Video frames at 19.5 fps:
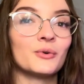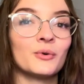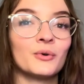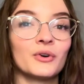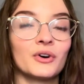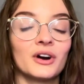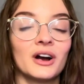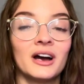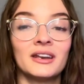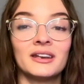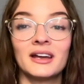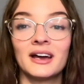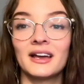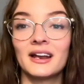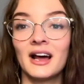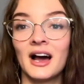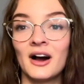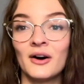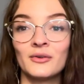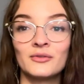or a night
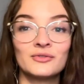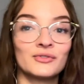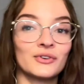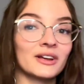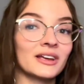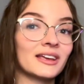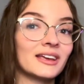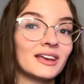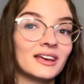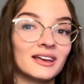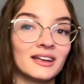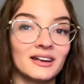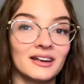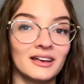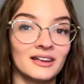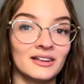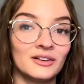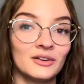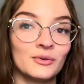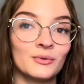out drinking
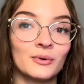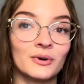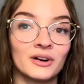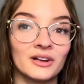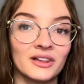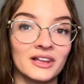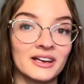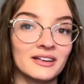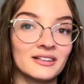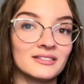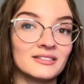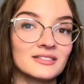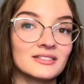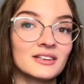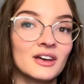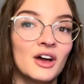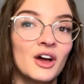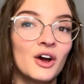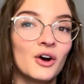in New Orleans,